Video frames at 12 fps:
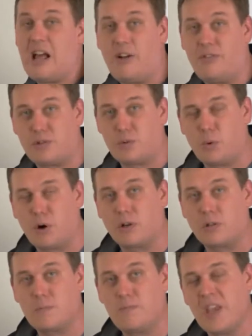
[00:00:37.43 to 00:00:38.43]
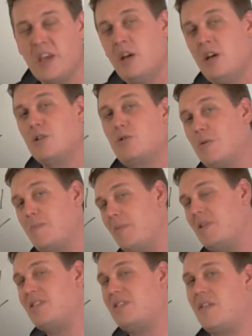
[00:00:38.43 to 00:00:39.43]
how this works. So
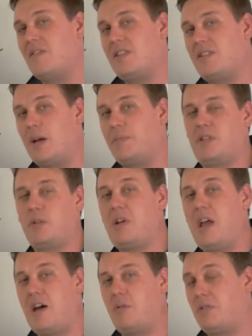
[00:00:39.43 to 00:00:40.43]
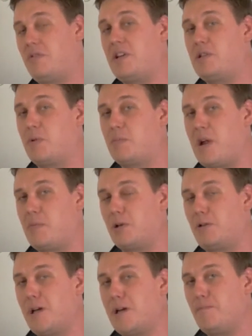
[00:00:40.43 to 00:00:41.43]
remember the 7 steps that we had with Facebook
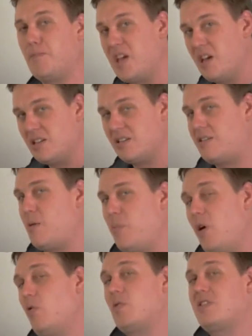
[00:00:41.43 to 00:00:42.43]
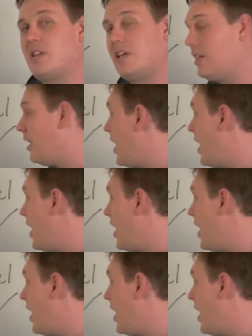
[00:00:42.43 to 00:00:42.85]
pay-per-click? Step 1 was to get